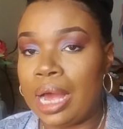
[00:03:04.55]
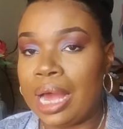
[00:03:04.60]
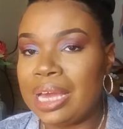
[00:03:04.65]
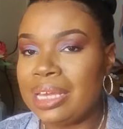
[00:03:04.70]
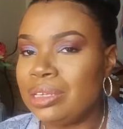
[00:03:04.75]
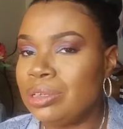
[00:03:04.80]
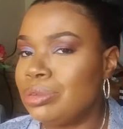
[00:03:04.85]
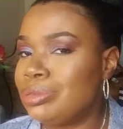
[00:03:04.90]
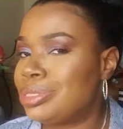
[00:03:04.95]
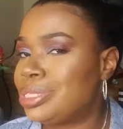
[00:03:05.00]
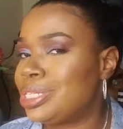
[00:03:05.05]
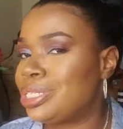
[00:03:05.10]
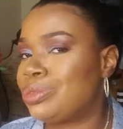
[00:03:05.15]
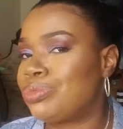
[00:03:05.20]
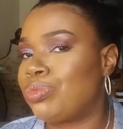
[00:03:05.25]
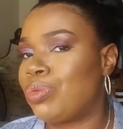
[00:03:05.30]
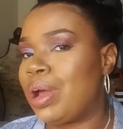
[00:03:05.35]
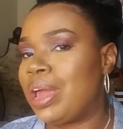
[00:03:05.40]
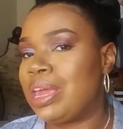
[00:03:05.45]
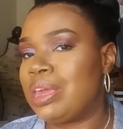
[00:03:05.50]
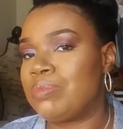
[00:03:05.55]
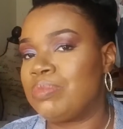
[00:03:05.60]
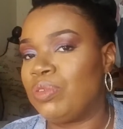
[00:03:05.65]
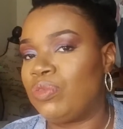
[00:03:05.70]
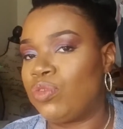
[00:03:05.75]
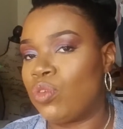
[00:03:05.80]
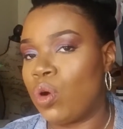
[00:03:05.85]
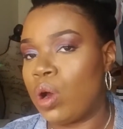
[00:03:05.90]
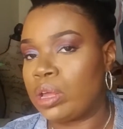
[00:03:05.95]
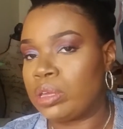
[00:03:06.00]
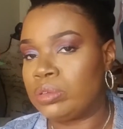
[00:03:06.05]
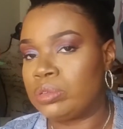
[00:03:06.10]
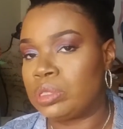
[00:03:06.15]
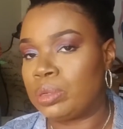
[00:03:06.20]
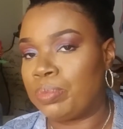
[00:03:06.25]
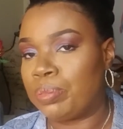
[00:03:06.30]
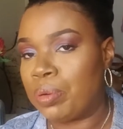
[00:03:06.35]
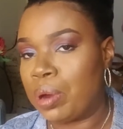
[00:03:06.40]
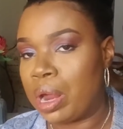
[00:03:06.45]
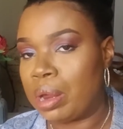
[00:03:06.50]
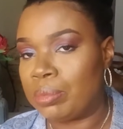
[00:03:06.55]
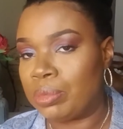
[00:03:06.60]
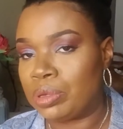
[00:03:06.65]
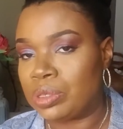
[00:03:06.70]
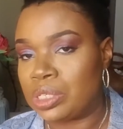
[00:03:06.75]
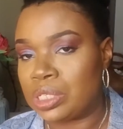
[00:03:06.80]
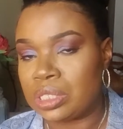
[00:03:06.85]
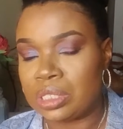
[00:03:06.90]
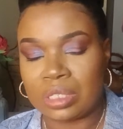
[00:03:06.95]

use this way before I use a primer just